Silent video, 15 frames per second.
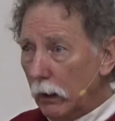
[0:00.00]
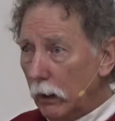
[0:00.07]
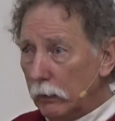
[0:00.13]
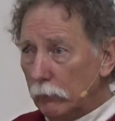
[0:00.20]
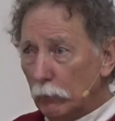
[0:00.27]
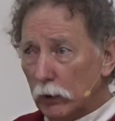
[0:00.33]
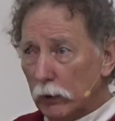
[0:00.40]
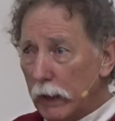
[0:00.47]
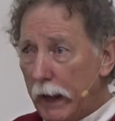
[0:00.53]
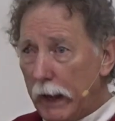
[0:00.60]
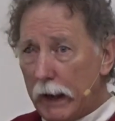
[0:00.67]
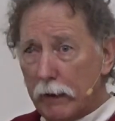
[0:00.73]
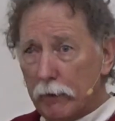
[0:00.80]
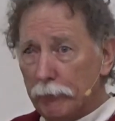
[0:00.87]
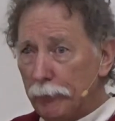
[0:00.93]
and we'll
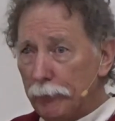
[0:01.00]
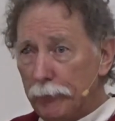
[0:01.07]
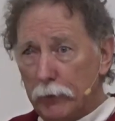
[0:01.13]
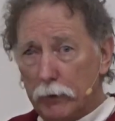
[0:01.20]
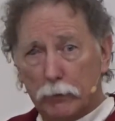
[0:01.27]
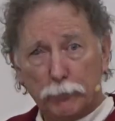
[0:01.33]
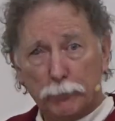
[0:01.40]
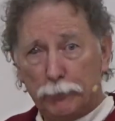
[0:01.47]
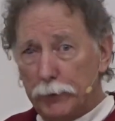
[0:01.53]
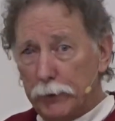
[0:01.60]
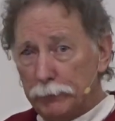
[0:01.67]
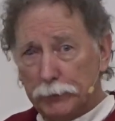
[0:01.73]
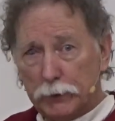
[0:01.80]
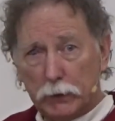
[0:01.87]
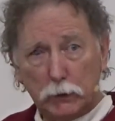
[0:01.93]
have
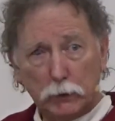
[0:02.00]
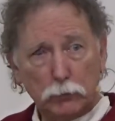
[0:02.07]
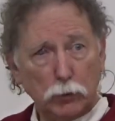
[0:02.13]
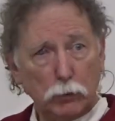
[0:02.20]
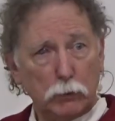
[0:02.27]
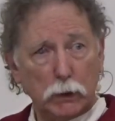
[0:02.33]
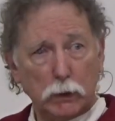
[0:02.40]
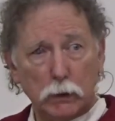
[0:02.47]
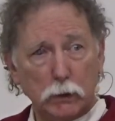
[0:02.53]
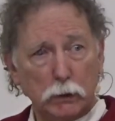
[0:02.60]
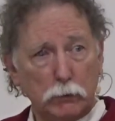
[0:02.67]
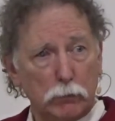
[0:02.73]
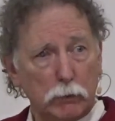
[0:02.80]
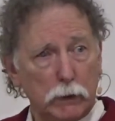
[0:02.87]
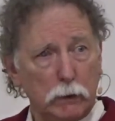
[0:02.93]
50 to
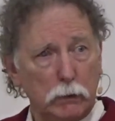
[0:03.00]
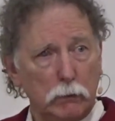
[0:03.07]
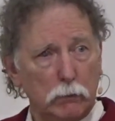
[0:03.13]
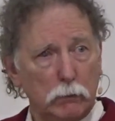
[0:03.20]
100